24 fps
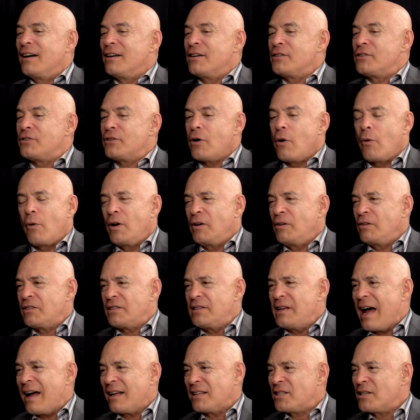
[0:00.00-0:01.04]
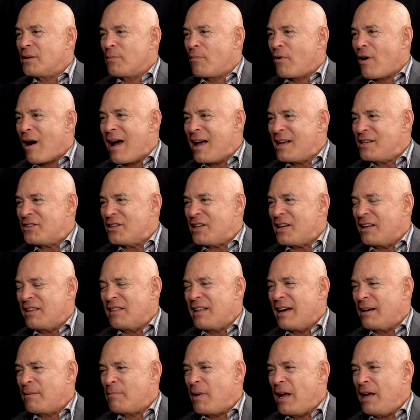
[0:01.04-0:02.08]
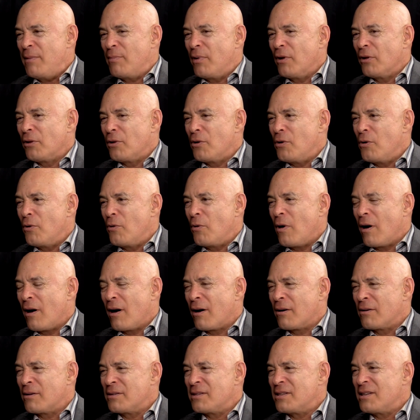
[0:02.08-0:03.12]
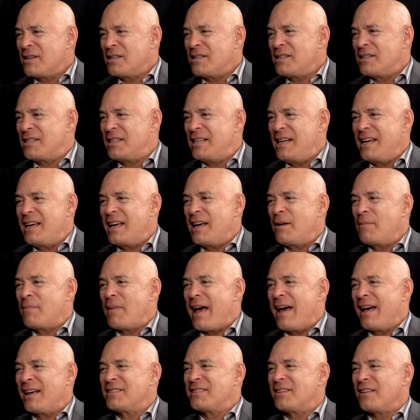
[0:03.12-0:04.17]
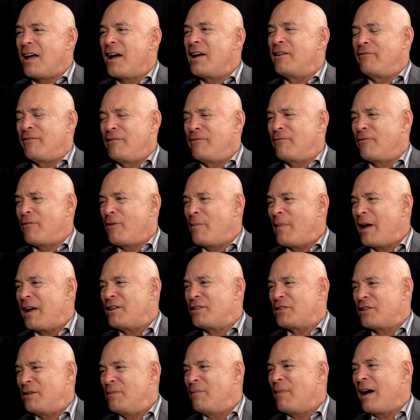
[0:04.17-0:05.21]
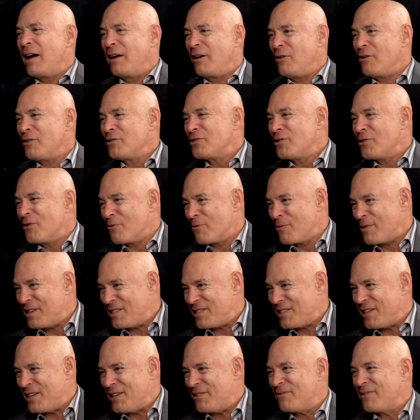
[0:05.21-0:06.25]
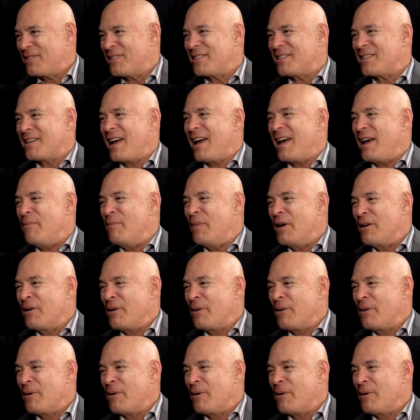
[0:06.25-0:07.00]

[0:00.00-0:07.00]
So it's not surprising that people who are seeking past life information might also receive the same.